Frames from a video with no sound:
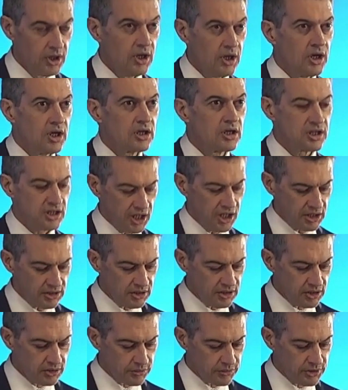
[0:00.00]

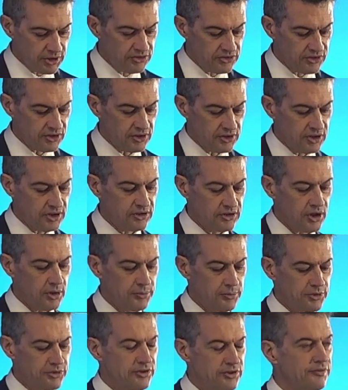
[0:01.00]
Connecting grids in the
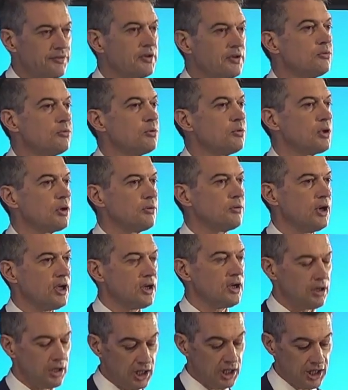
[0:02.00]
Indo-Pacific will
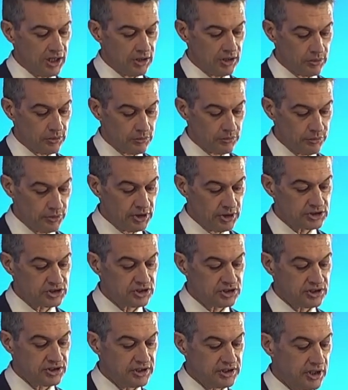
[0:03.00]
allow rich
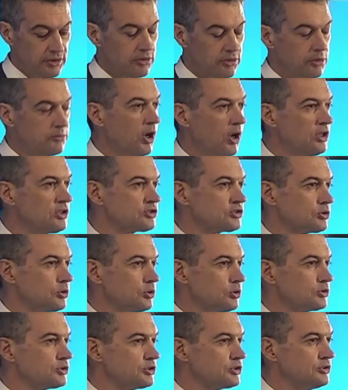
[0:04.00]
yet remote
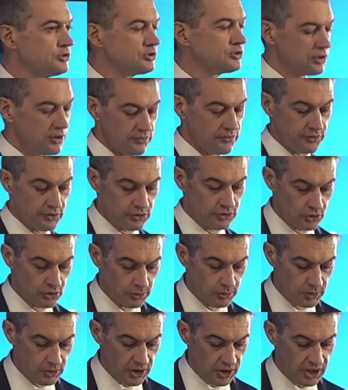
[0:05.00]
sources of
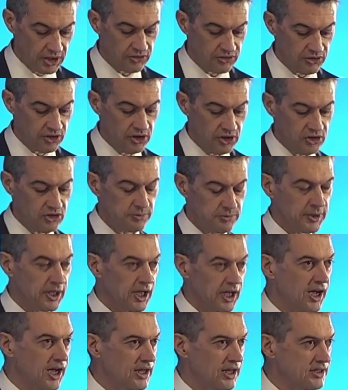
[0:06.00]
renewable energy to be
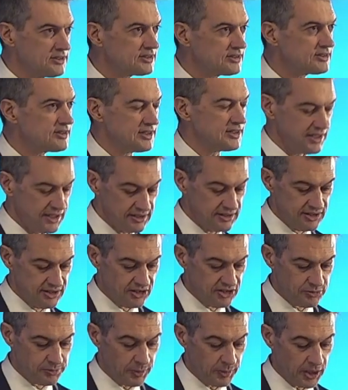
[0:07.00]
harnessed and
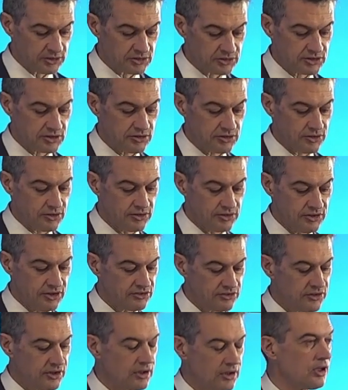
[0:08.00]
dispatched to the
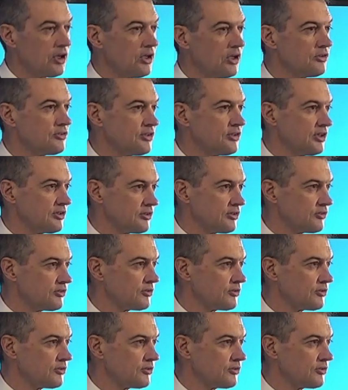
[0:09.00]
distant load centres,